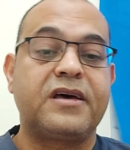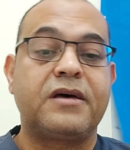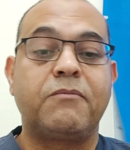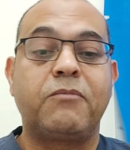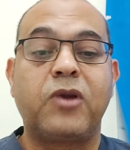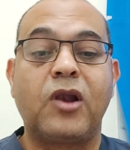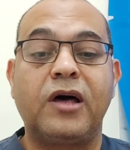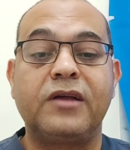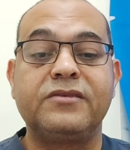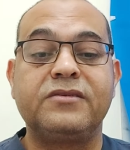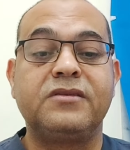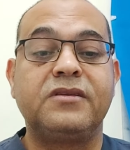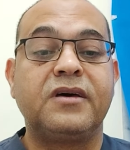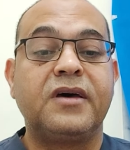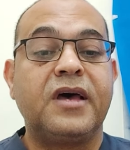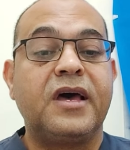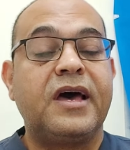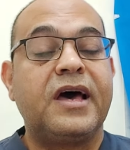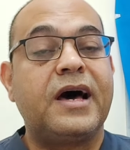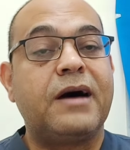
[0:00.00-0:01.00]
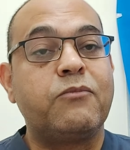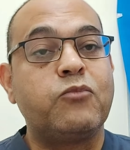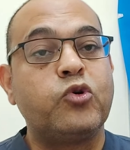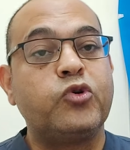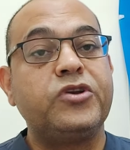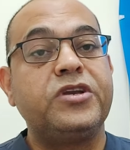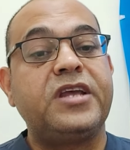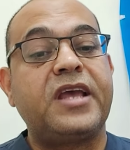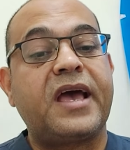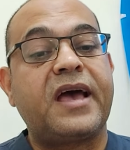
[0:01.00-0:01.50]
blood,
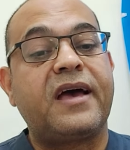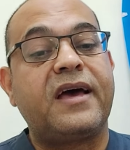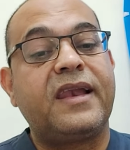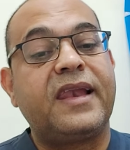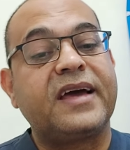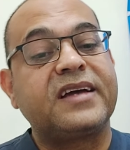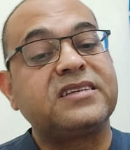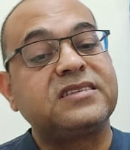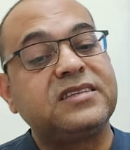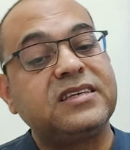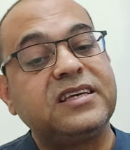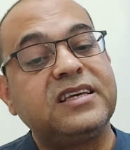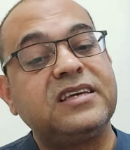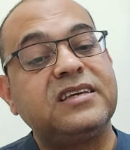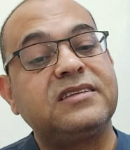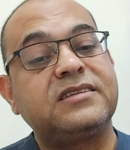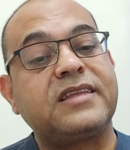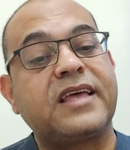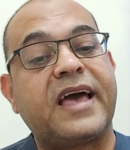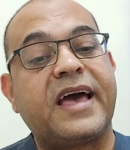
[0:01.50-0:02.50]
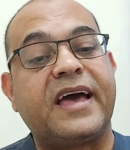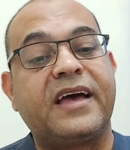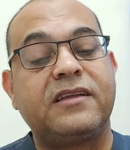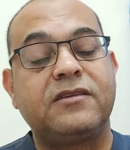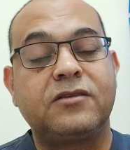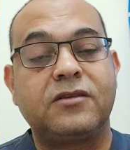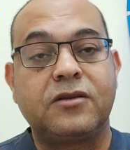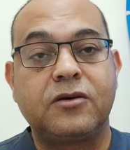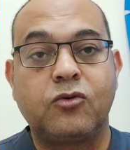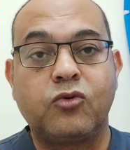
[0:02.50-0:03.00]
ammonia, lactate
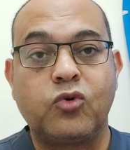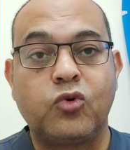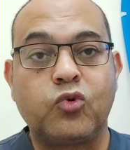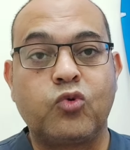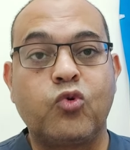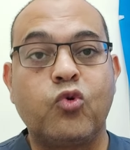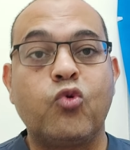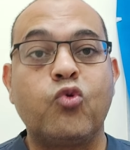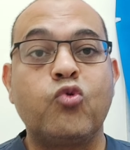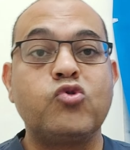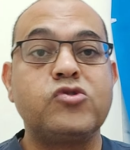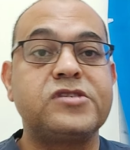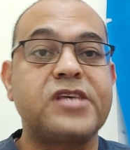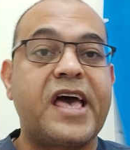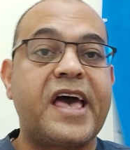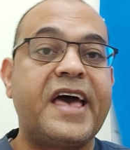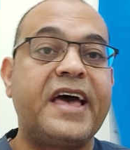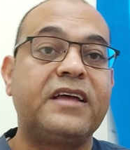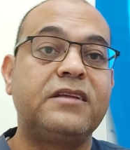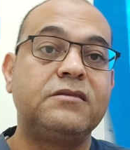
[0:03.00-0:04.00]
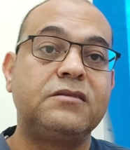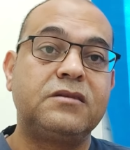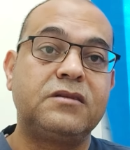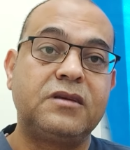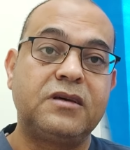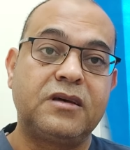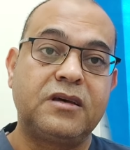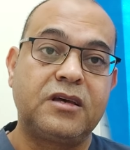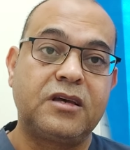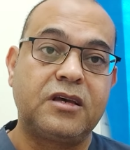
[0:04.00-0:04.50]
and glucose and
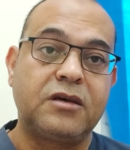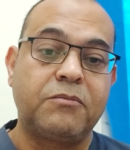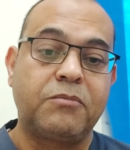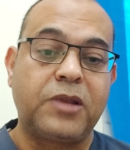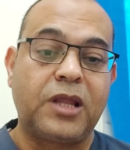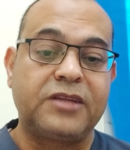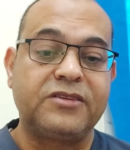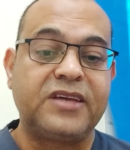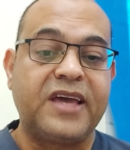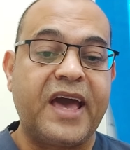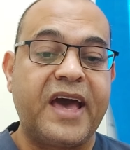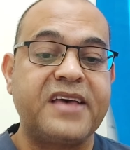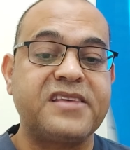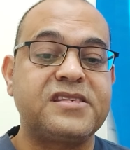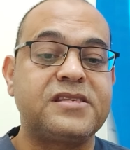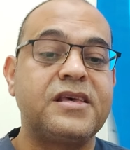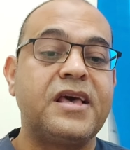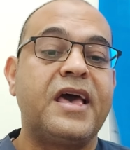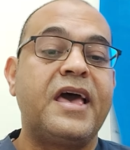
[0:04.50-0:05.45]
blood gas,